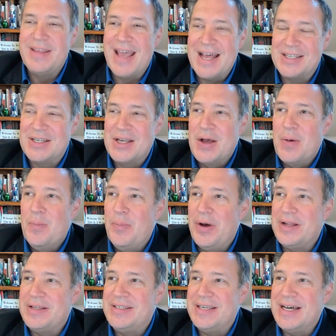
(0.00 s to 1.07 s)
yes.
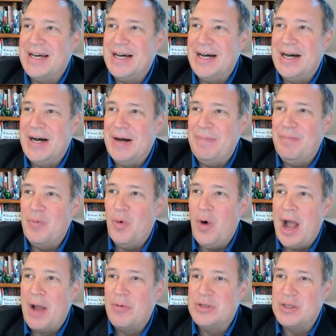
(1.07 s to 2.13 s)
But
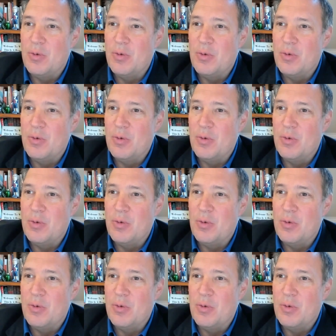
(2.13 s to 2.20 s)
I was